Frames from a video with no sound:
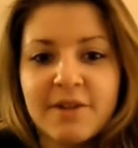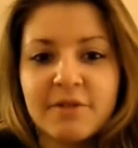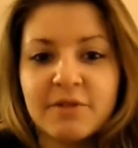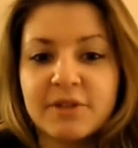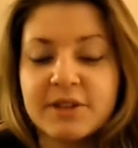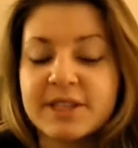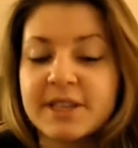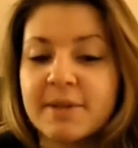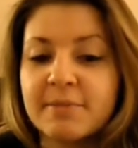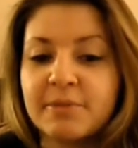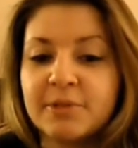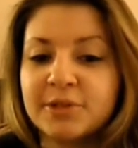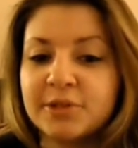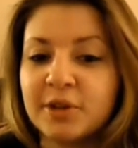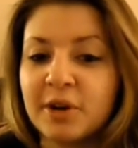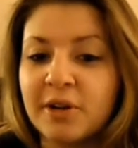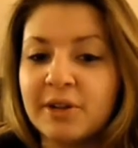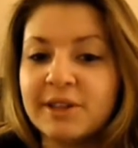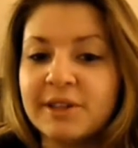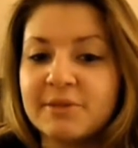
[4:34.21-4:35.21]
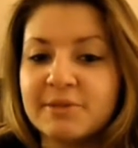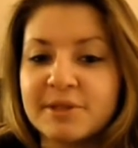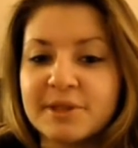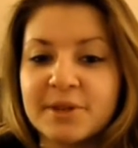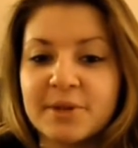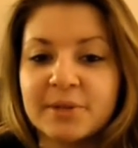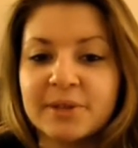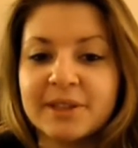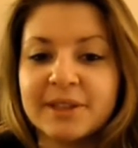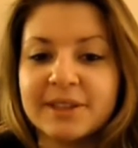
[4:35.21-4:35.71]
For example, Dolly was
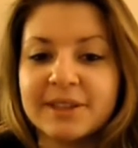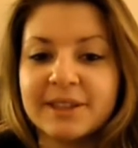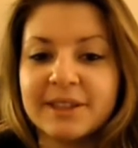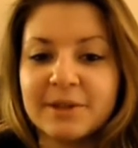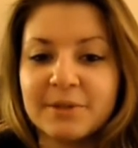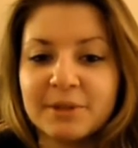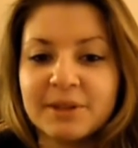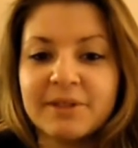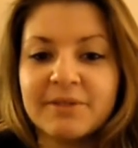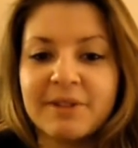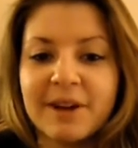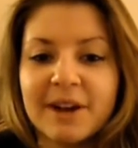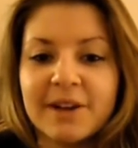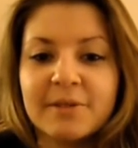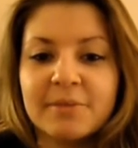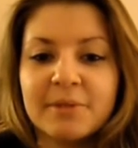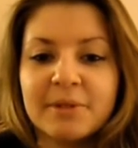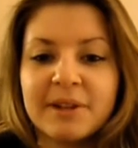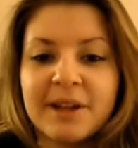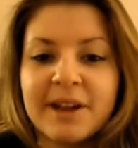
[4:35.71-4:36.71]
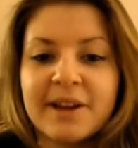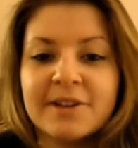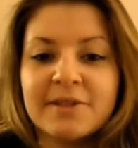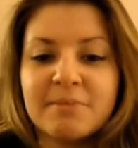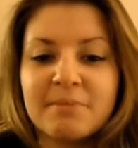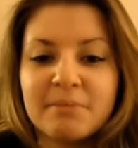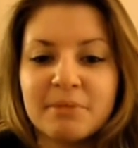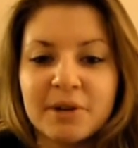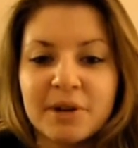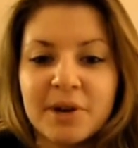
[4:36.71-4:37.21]
the only viable
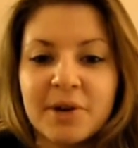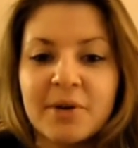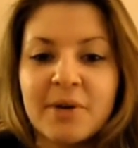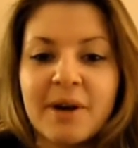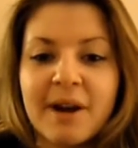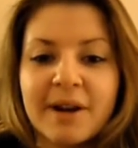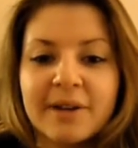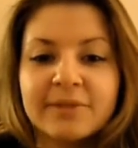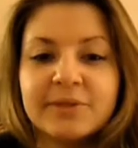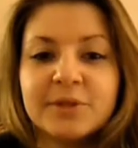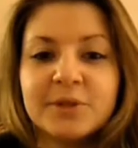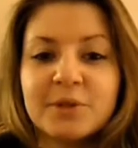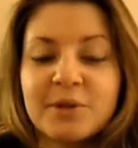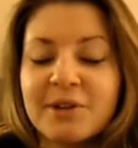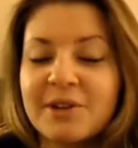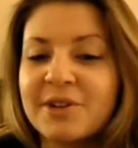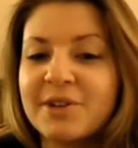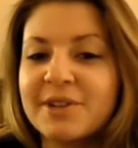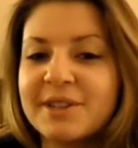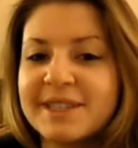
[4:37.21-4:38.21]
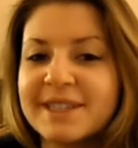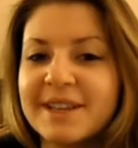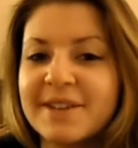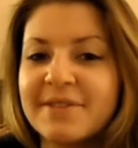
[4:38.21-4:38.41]
embryo out of 277